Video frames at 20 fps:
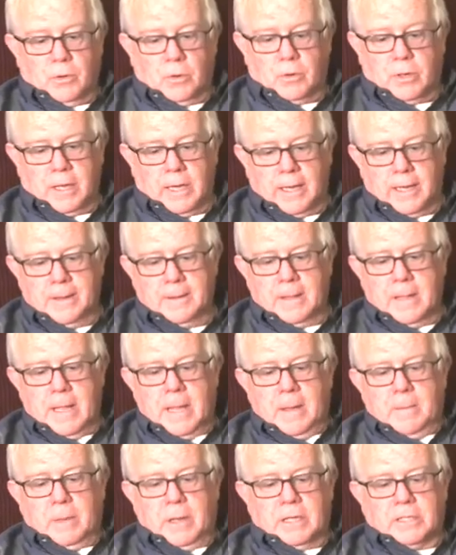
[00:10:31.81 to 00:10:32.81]
okay?
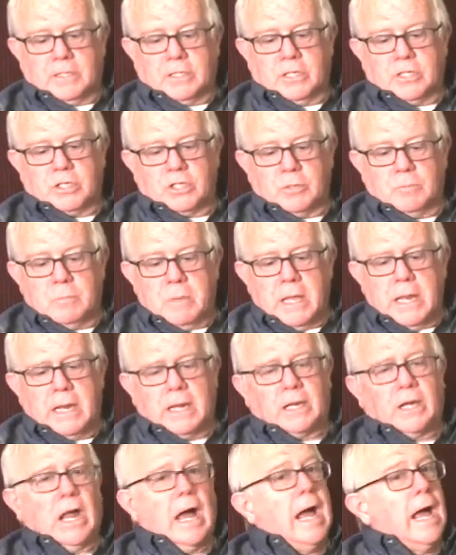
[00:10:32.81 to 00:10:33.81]
Because in the
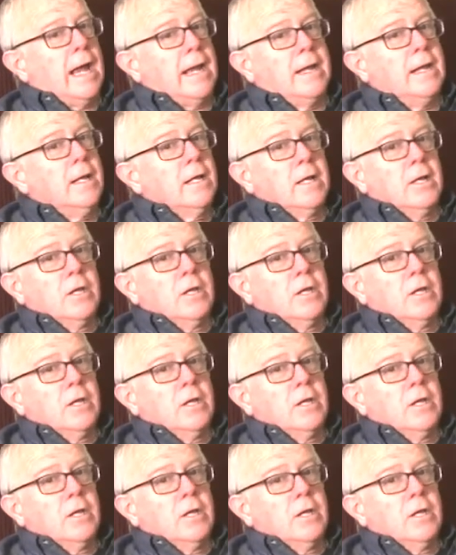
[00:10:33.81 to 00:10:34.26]
Semitic line,